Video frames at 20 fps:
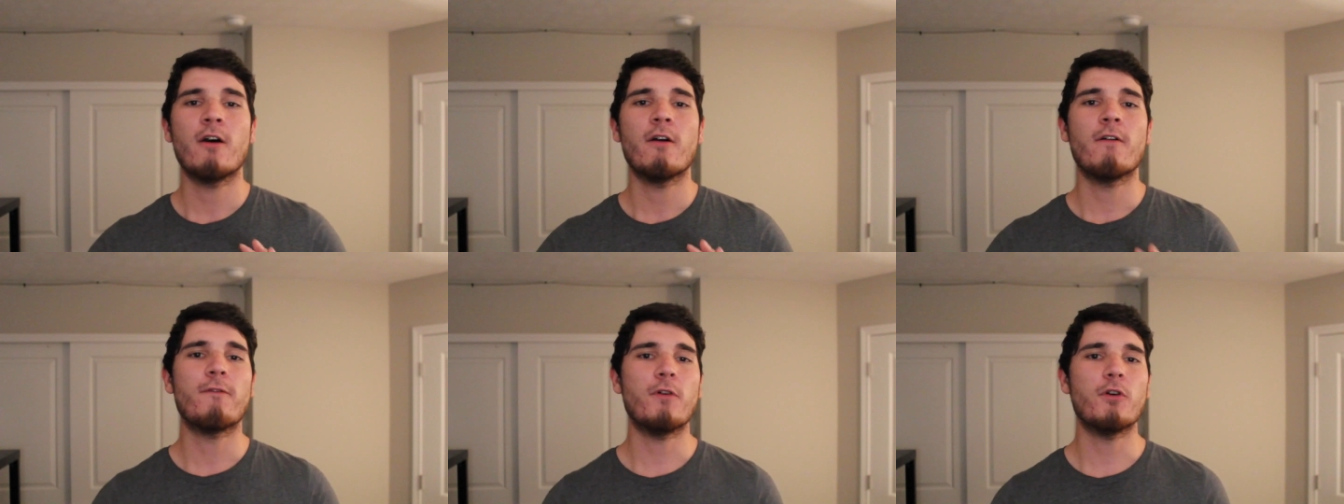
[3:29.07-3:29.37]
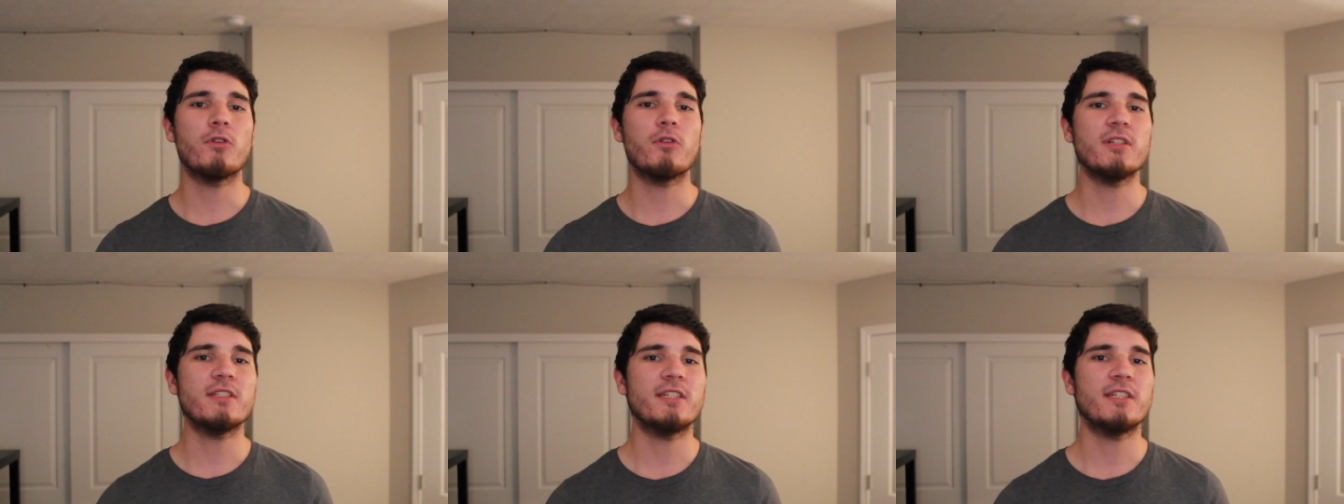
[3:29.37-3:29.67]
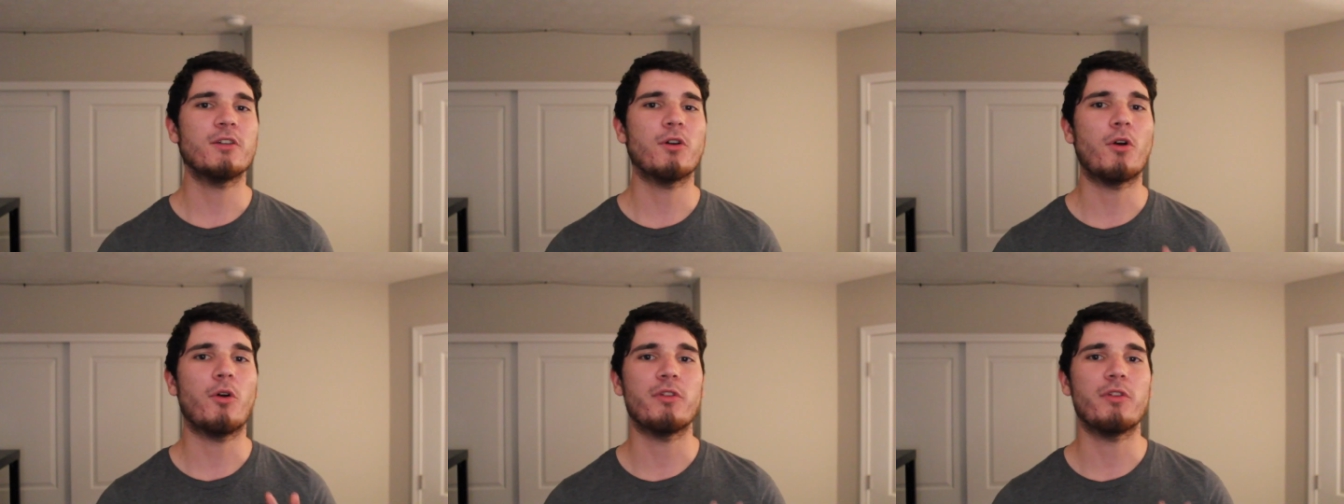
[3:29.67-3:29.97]

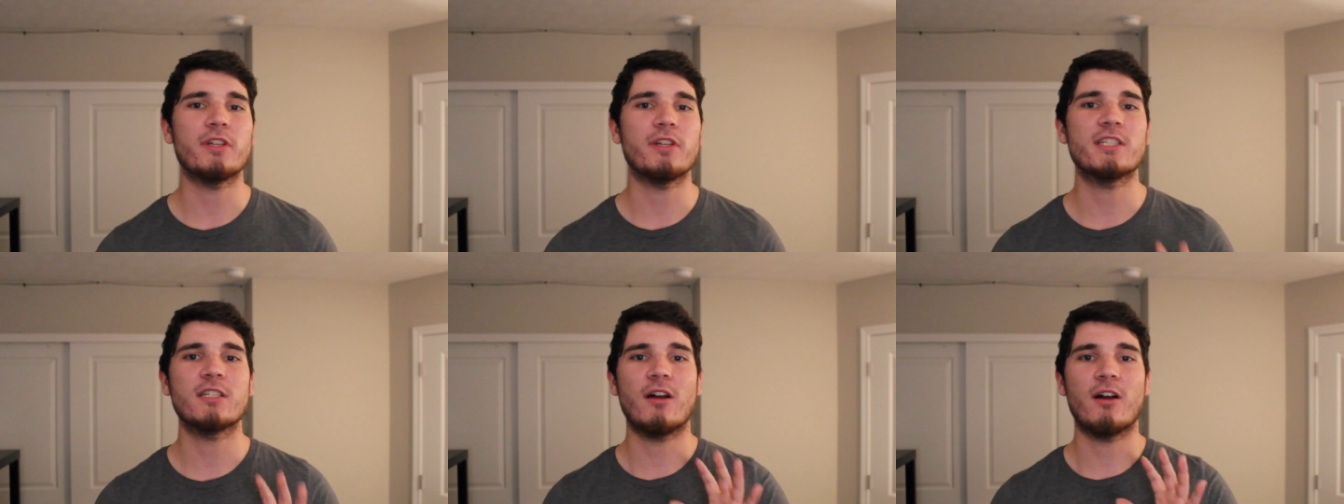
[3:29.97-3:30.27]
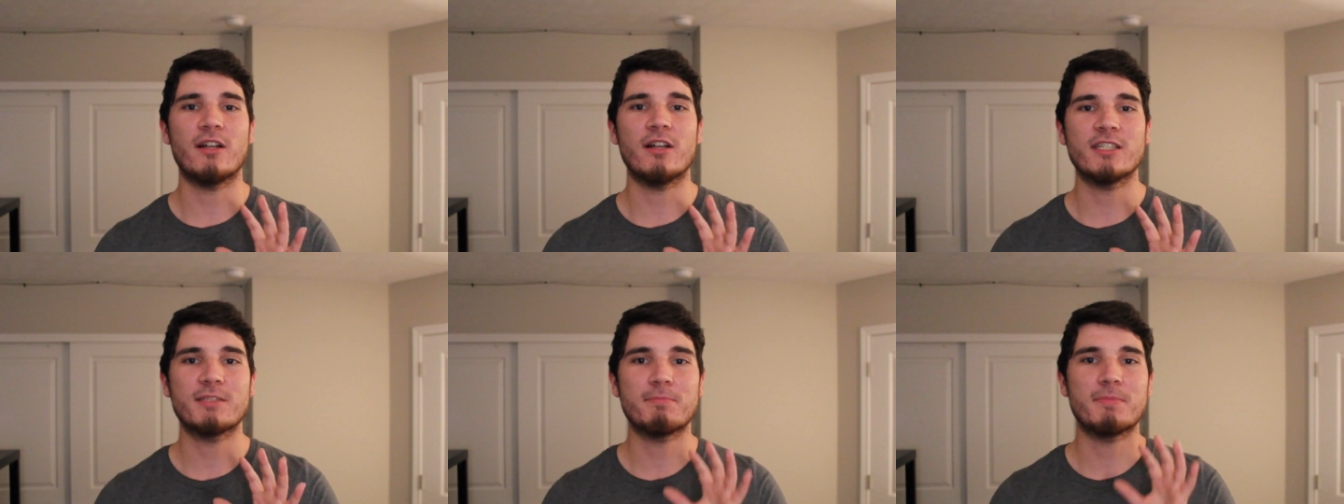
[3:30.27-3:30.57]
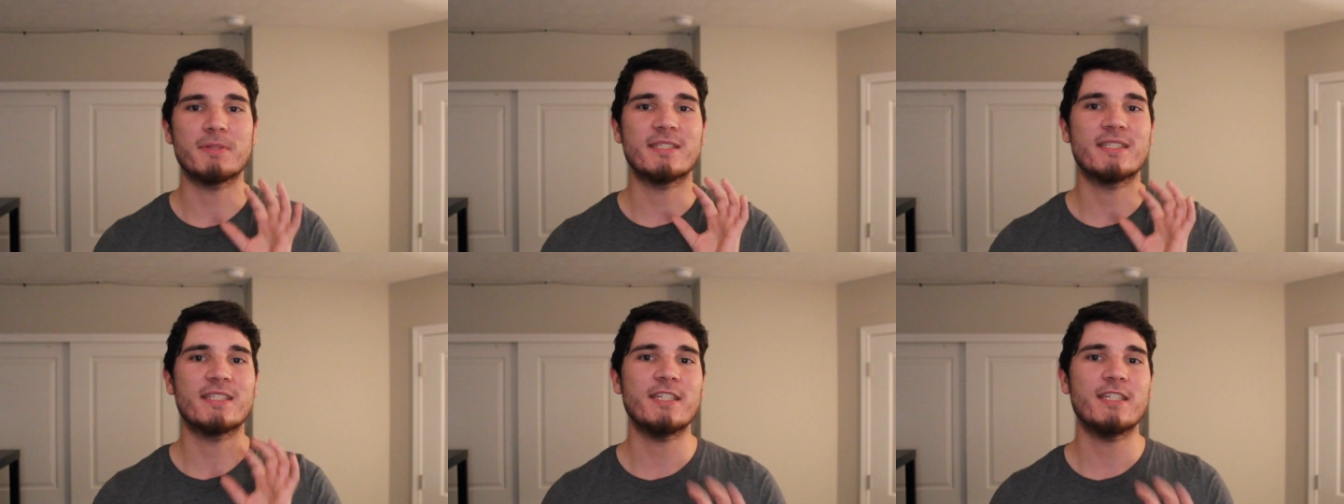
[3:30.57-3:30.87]
focusing only on
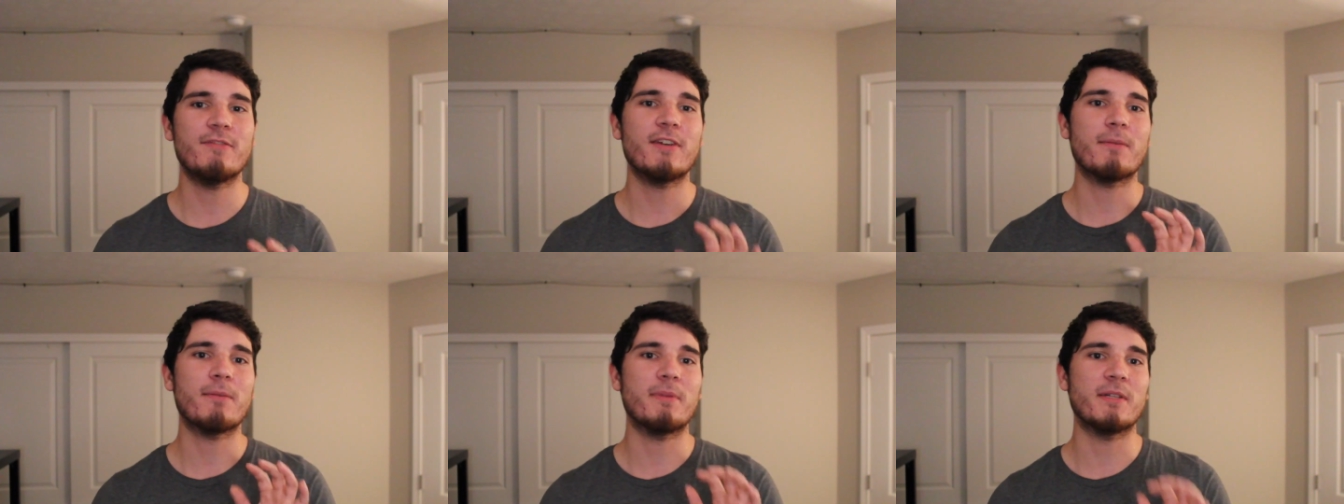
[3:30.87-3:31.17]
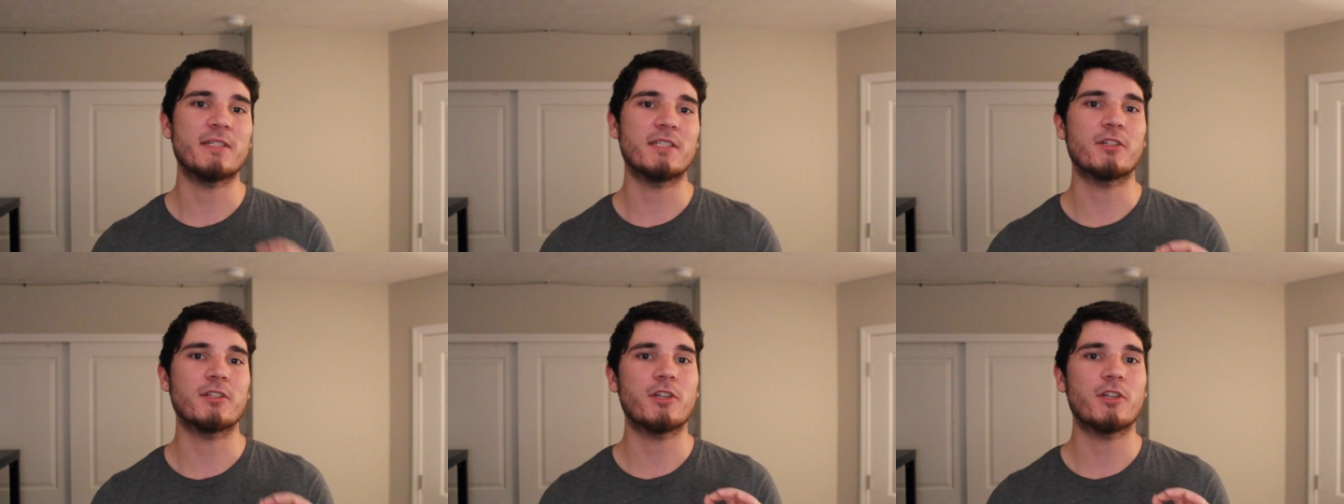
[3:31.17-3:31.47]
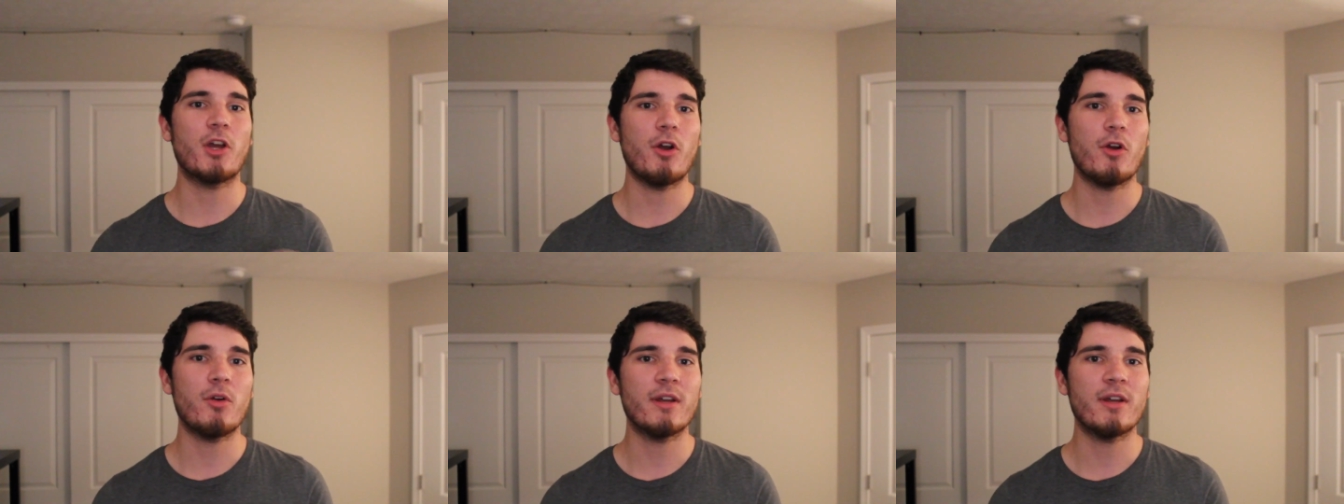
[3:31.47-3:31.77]
specific bits of
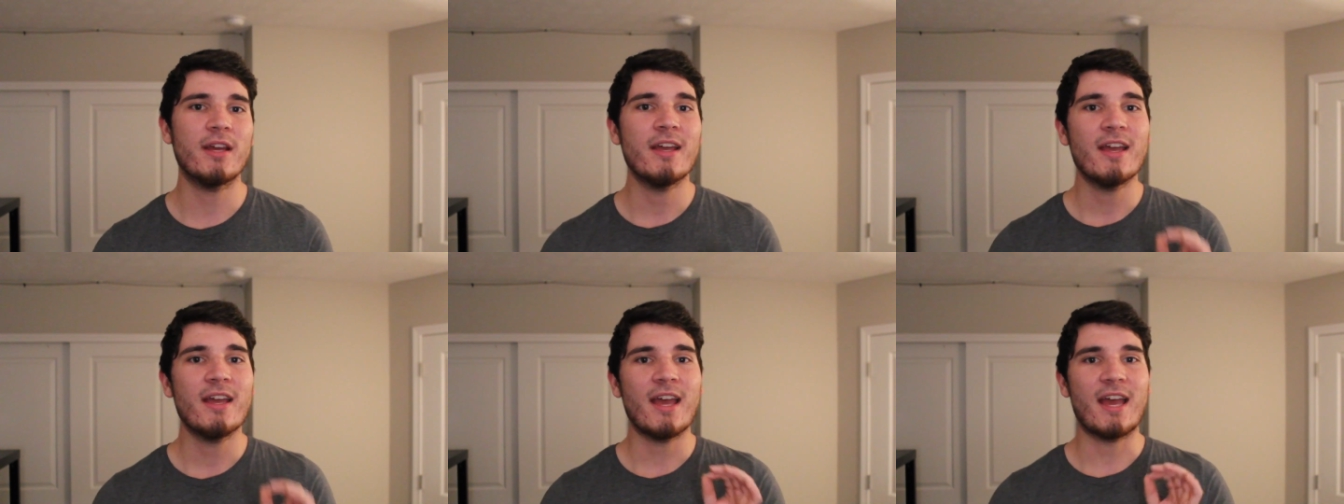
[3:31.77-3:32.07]
code